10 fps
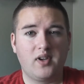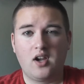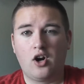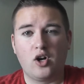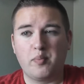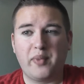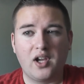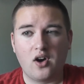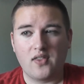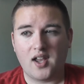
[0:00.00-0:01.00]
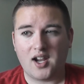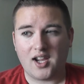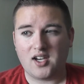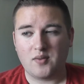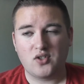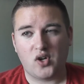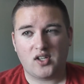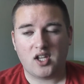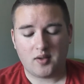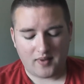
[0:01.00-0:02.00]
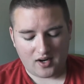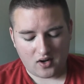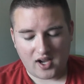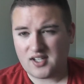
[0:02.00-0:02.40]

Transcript: hurt Bill and that Andy would trick them. I don't know.